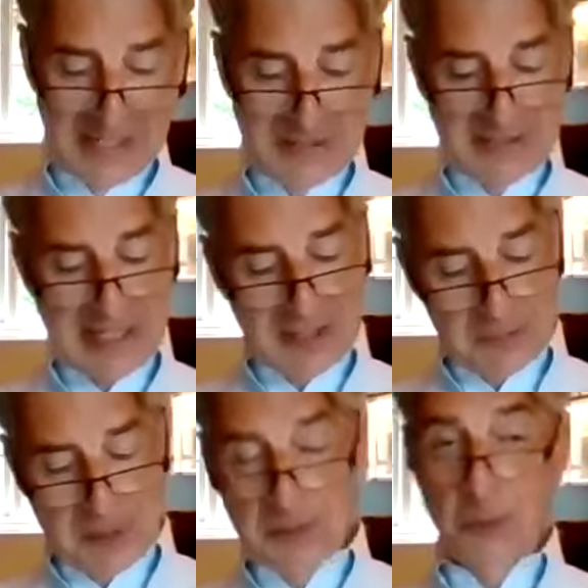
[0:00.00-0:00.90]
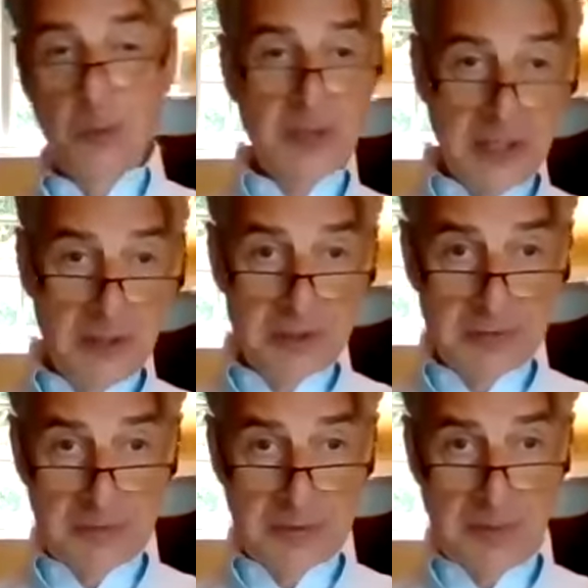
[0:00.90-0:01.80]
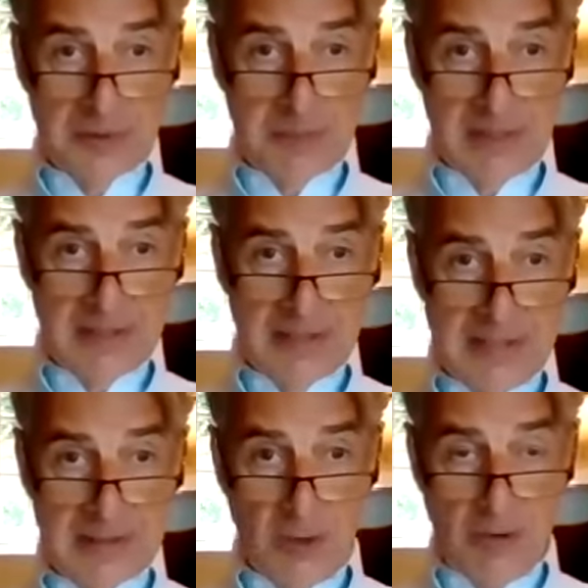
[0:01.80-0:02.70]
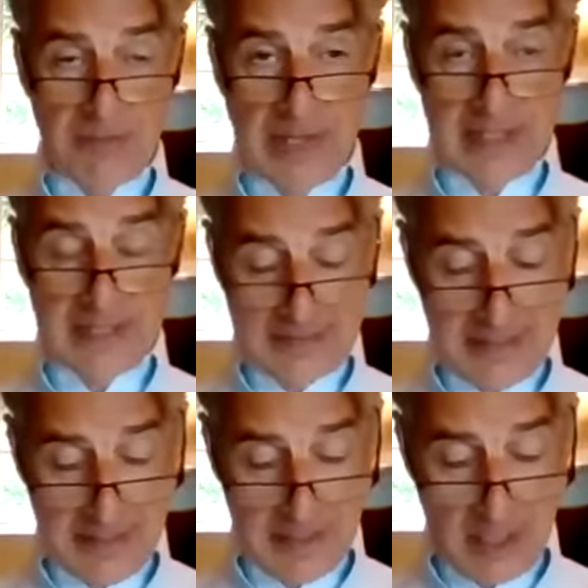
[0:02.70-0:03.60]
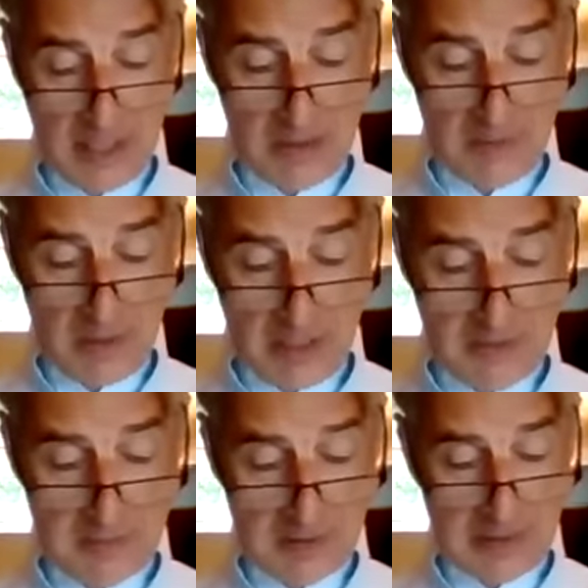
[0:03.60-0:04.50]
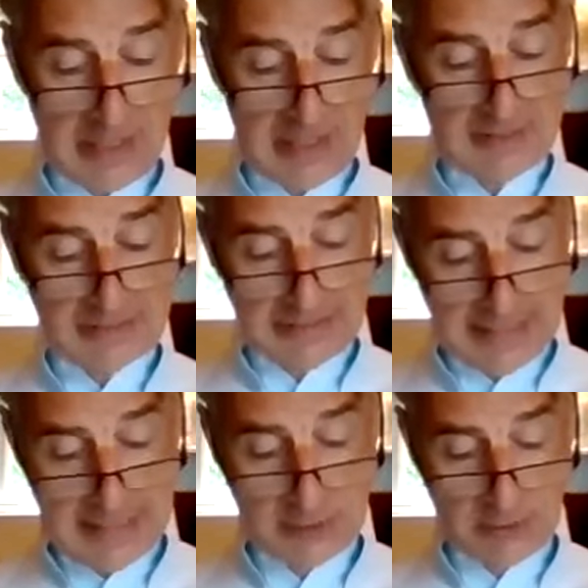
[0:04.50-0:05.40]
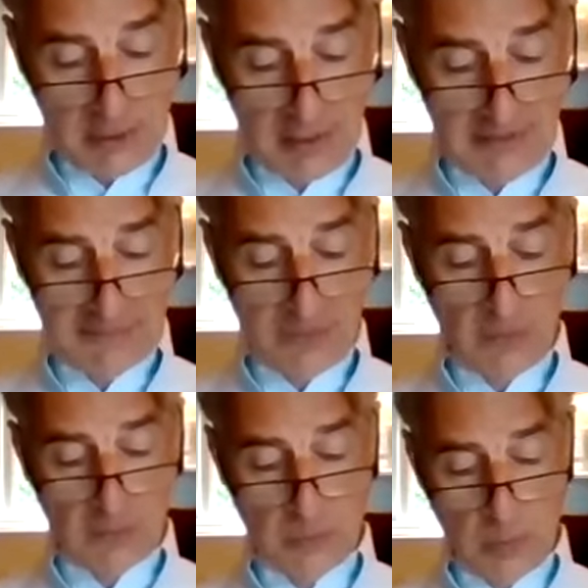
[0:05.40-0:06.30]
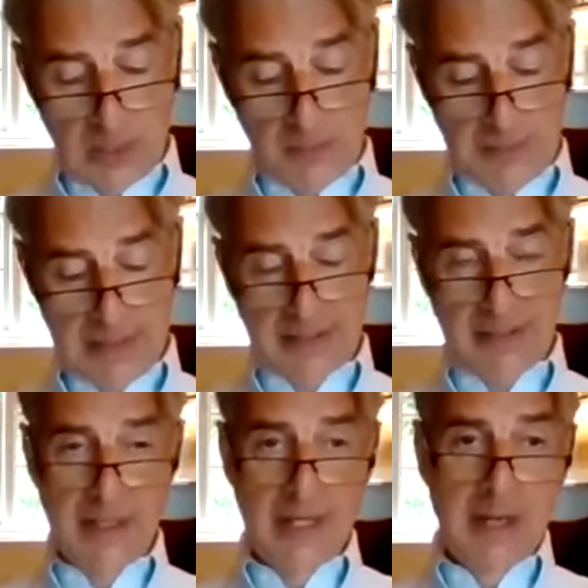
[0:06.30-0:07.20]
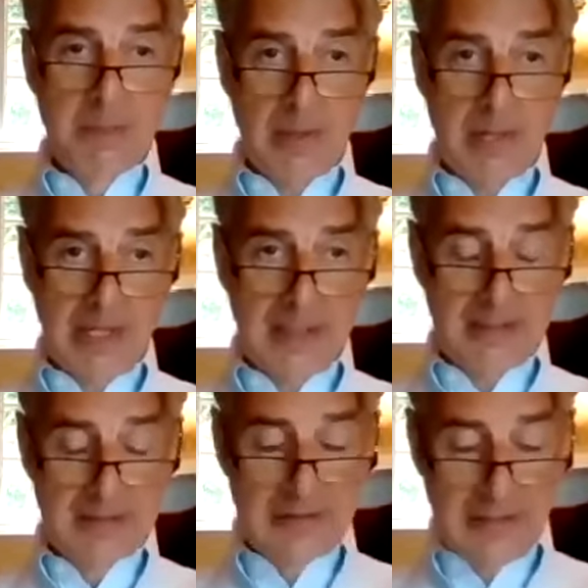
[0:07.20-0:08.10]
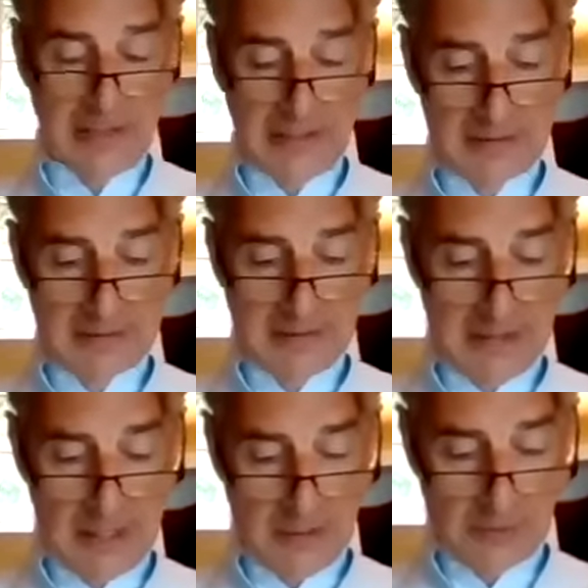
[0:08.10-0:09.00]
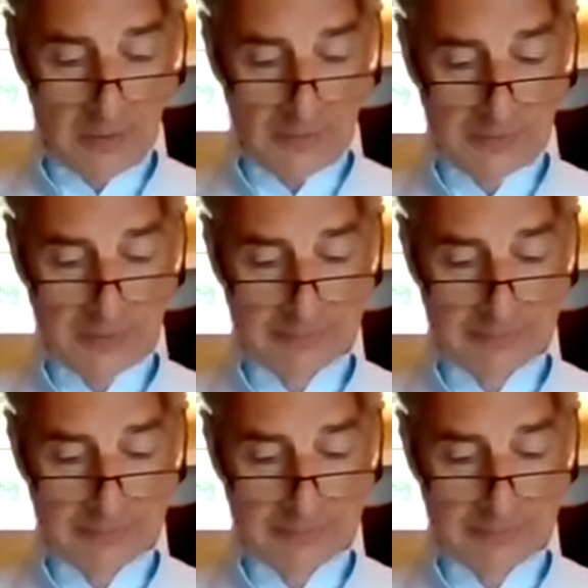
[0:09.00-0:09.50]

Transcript: Together with all the usual responsibilities of a COO, Clare has a keen drive on well-being, brand, and ethos.